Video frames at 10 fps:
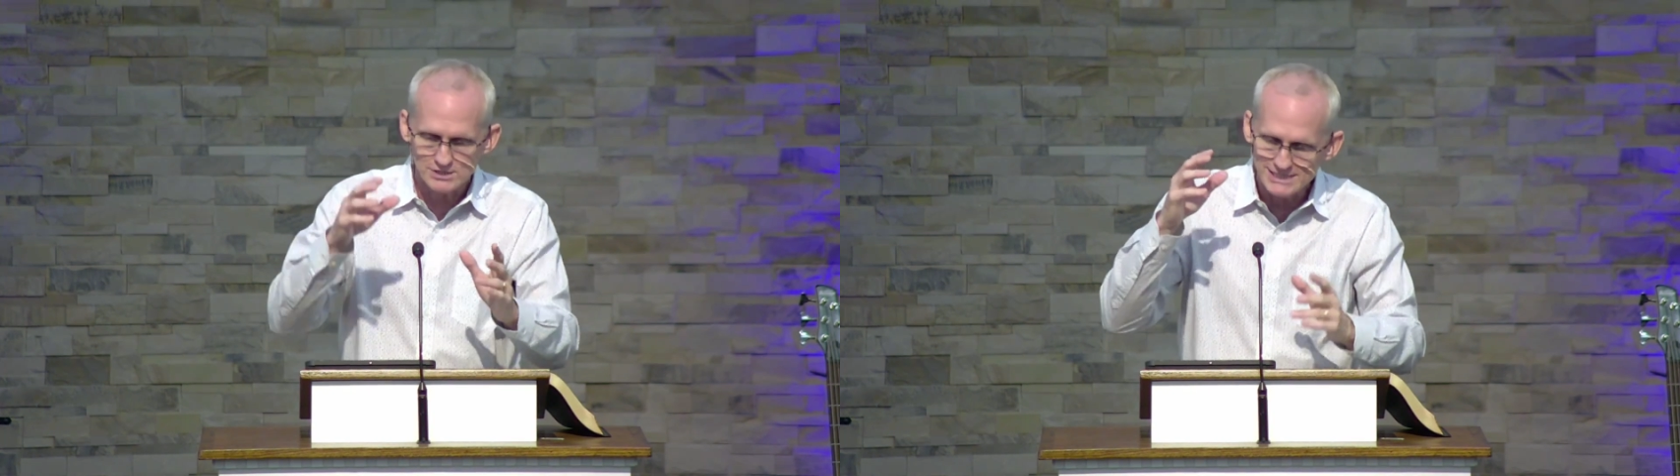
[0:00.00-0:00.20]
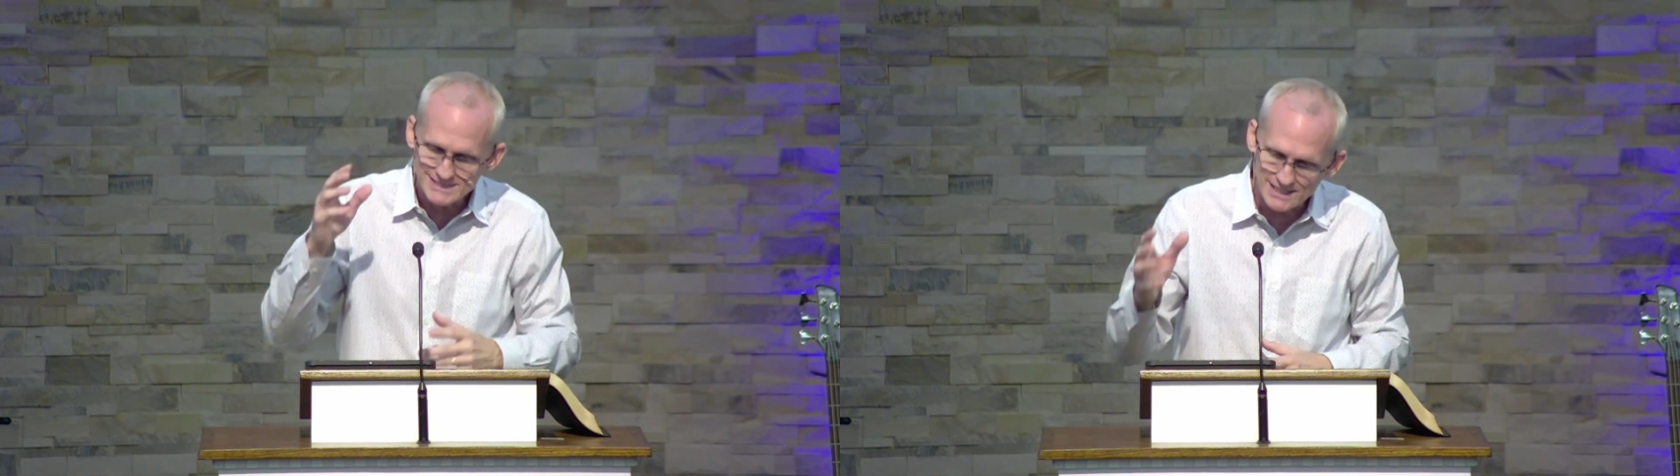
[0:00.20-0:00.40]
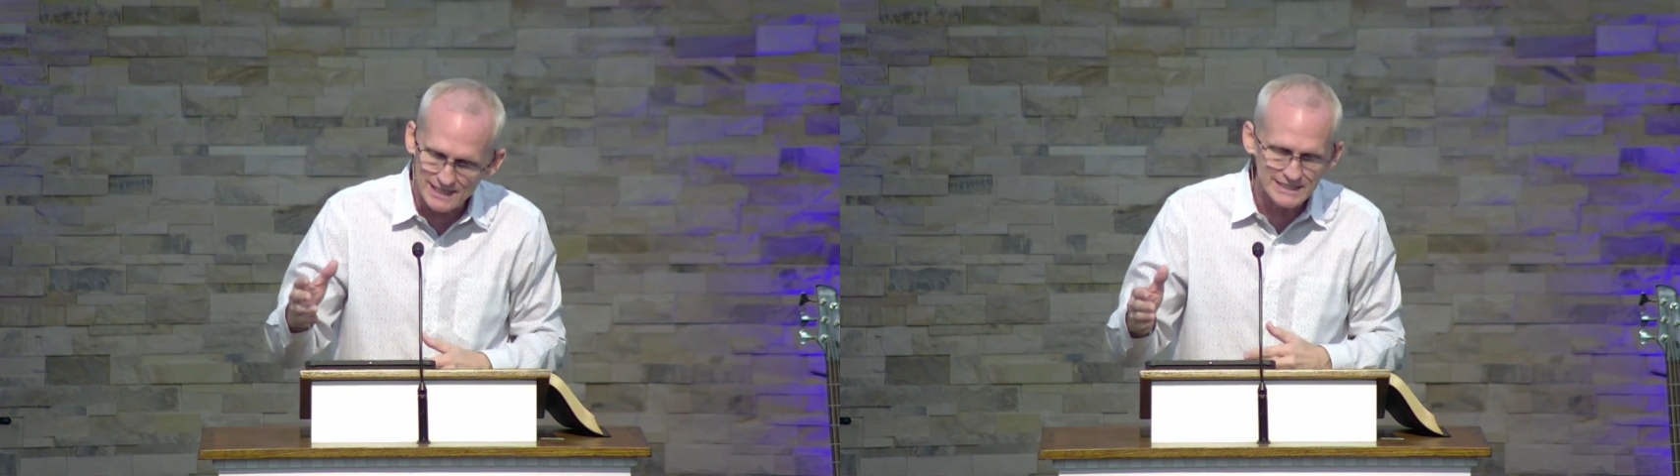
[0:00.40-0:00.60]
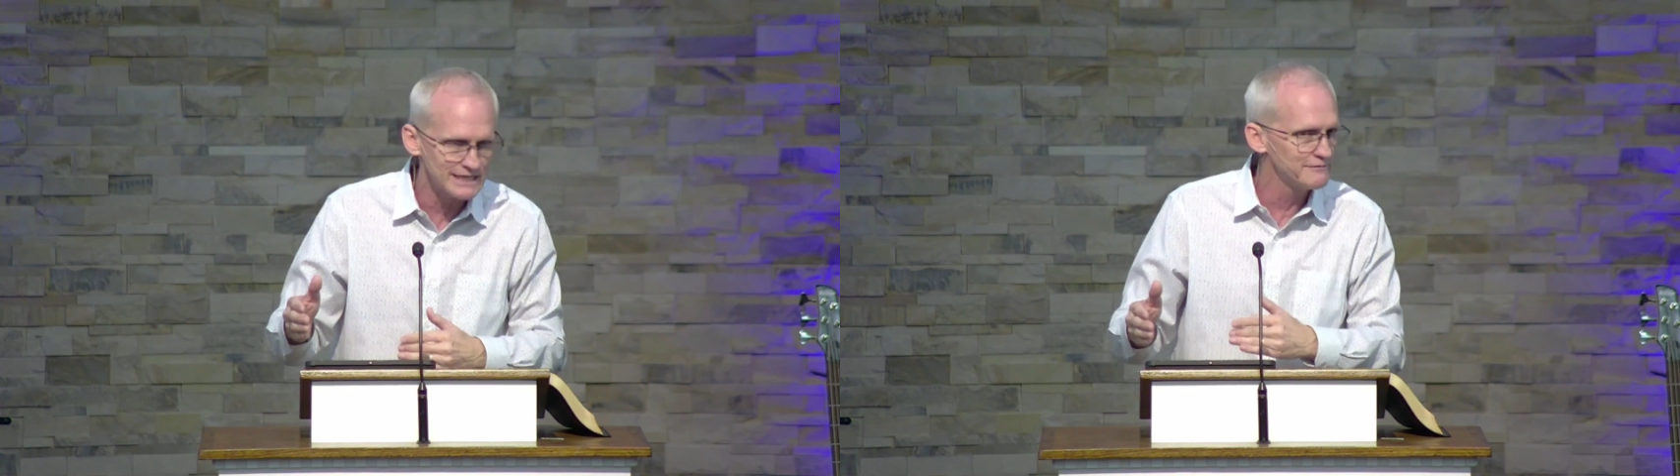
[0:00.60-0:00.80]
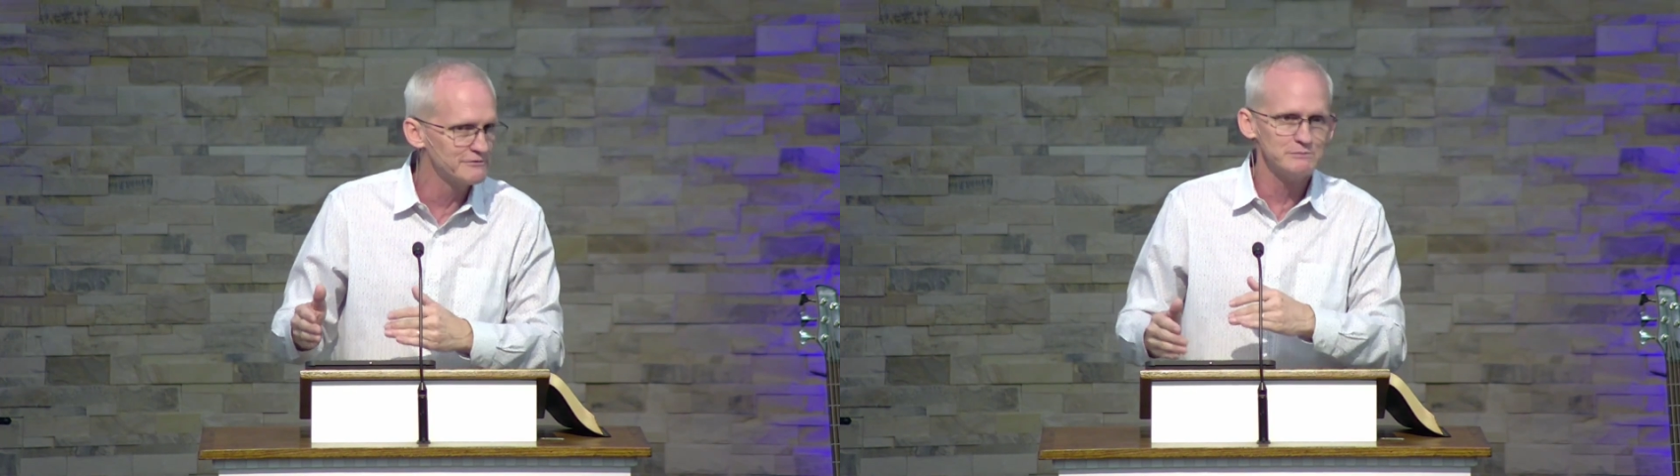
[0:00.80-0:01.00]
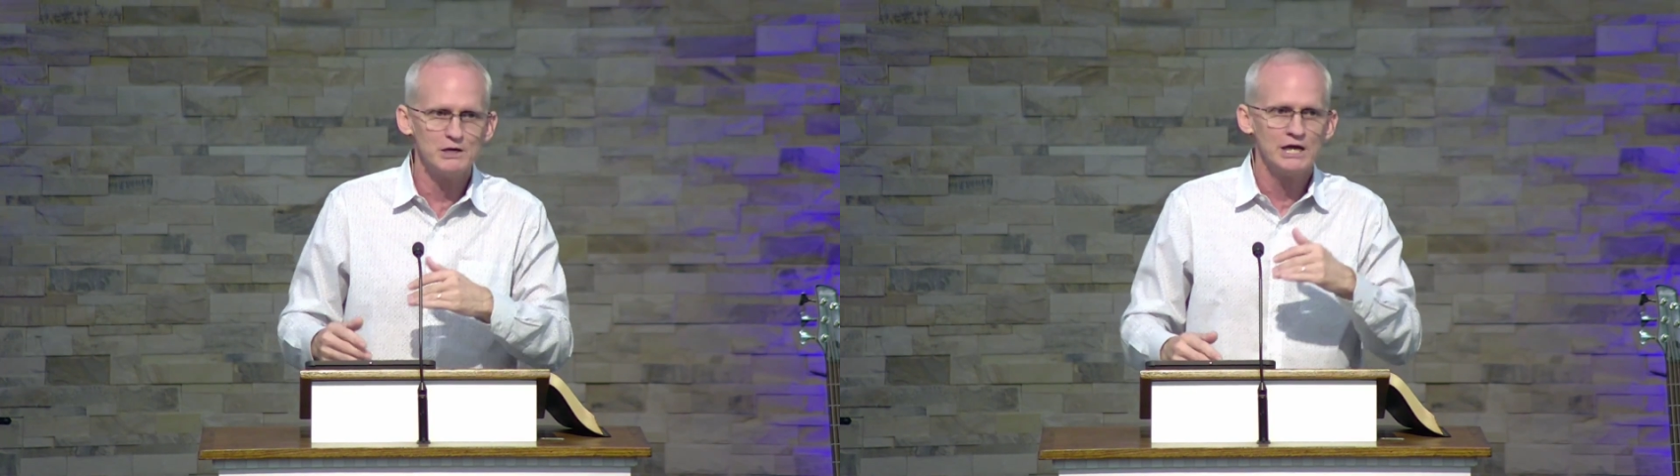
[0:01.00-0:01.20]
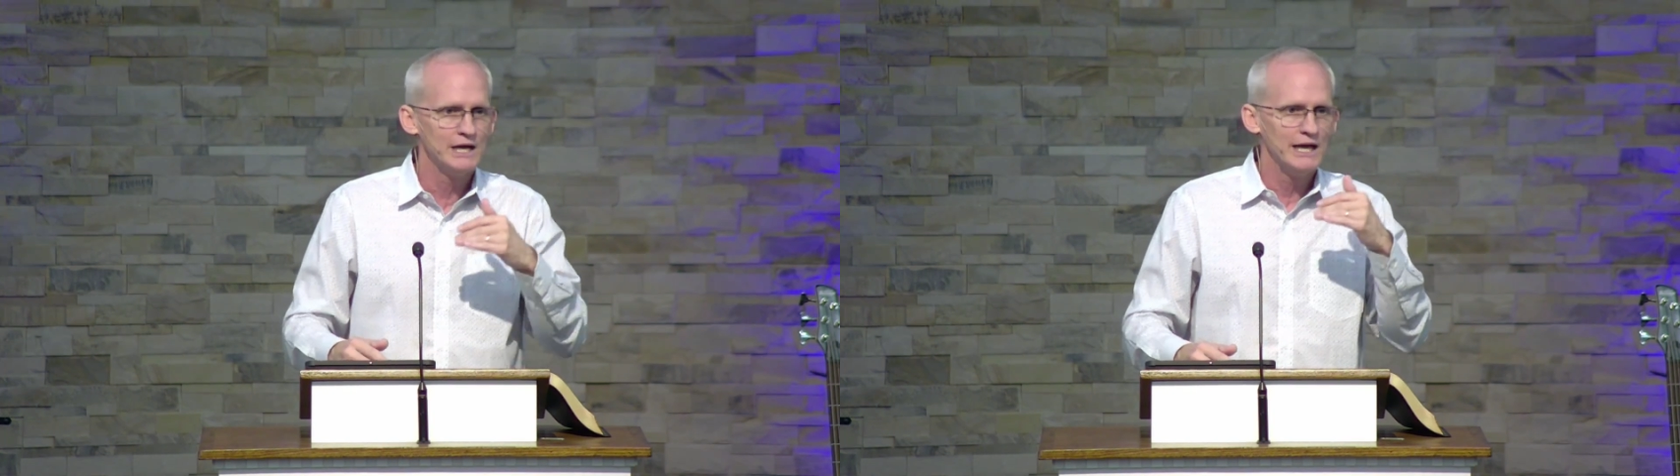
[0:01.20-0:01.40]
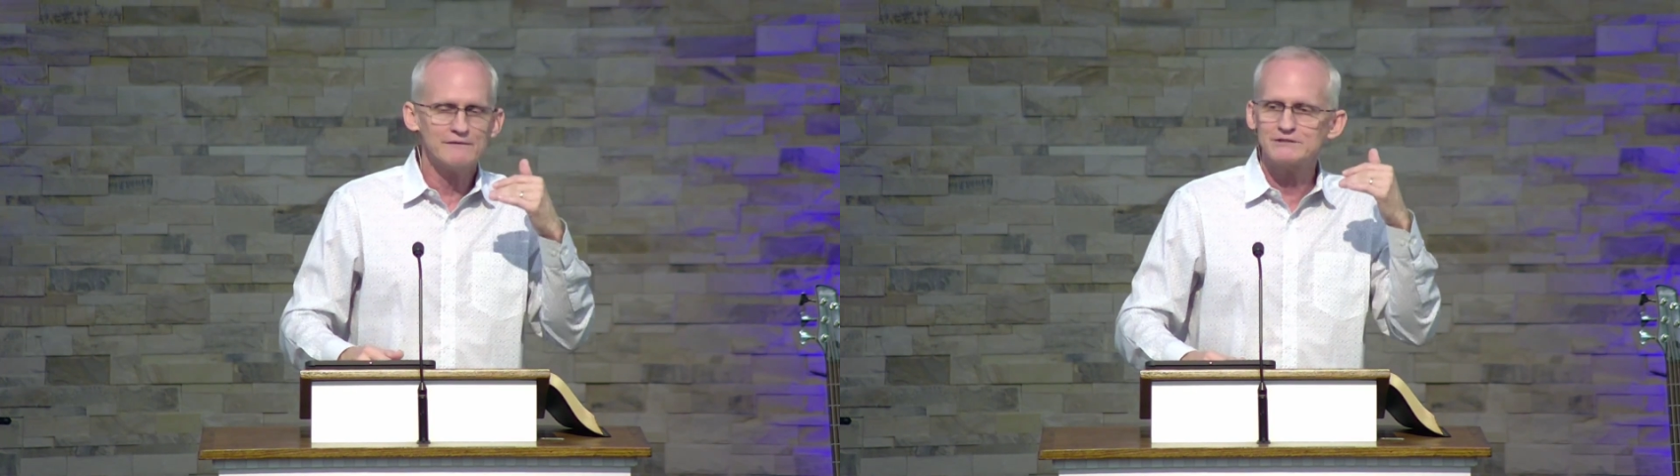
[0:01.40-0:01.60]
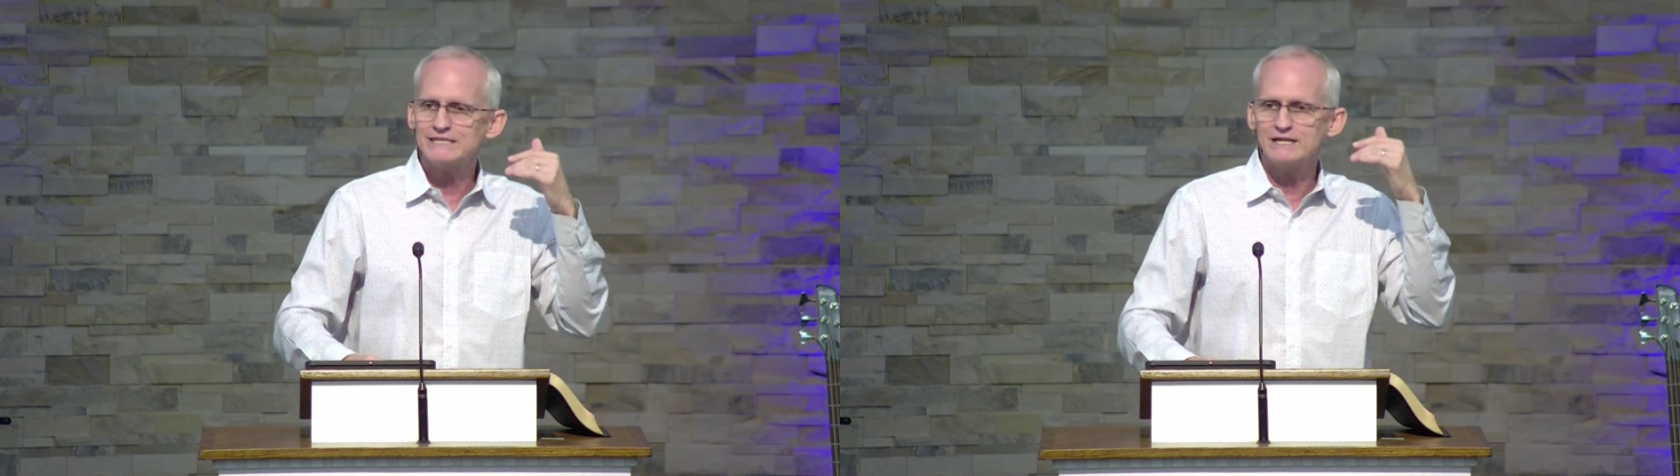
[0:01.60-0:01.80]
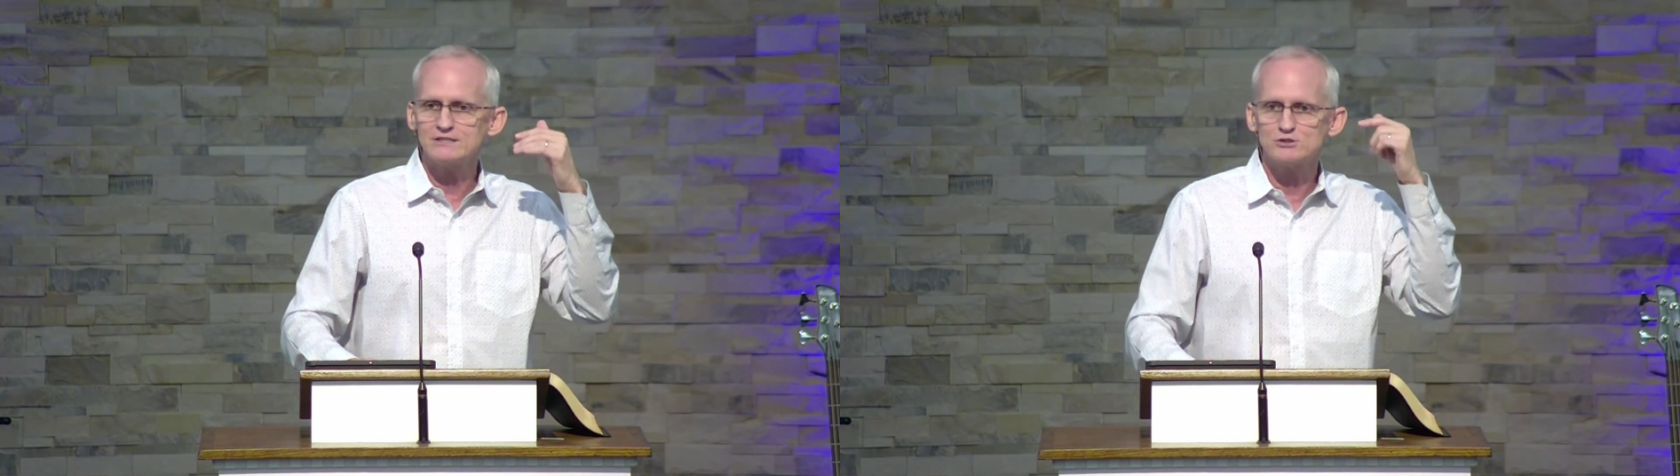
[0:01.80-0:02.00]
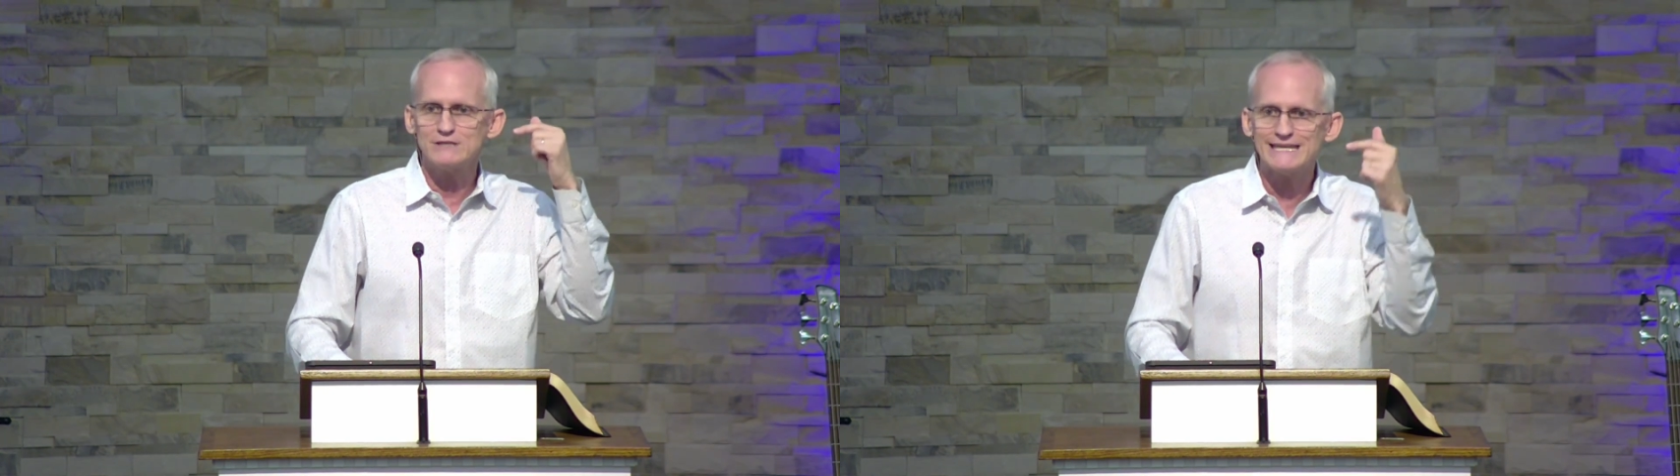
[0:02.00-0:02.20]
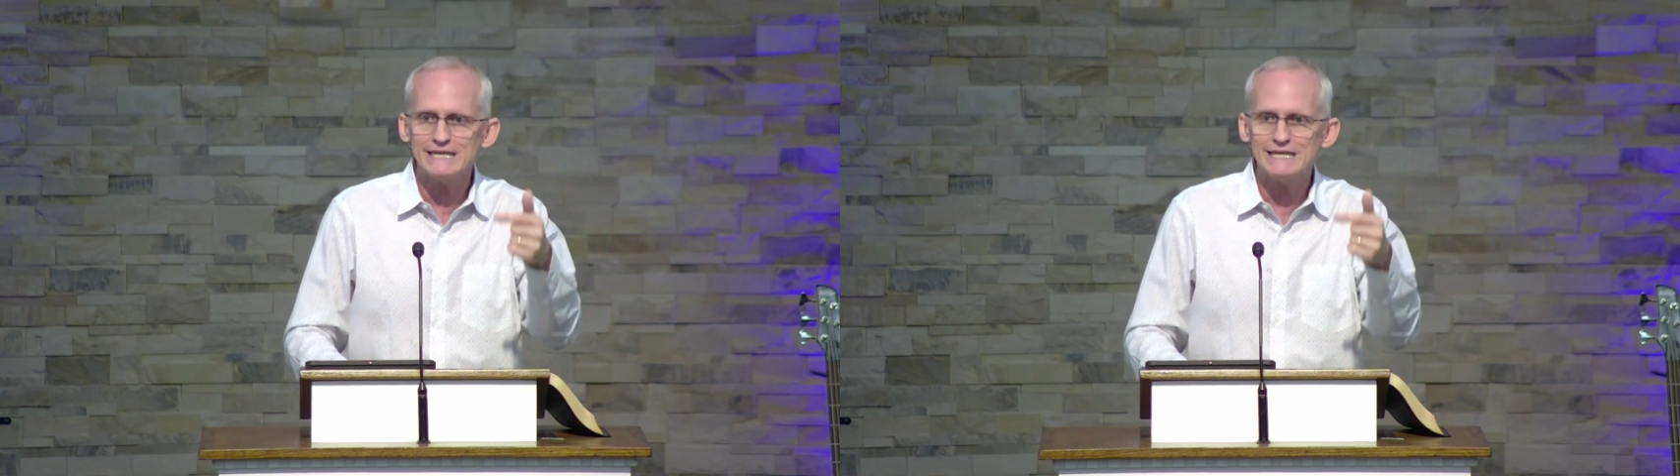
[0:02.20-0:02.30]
They're deciding every day to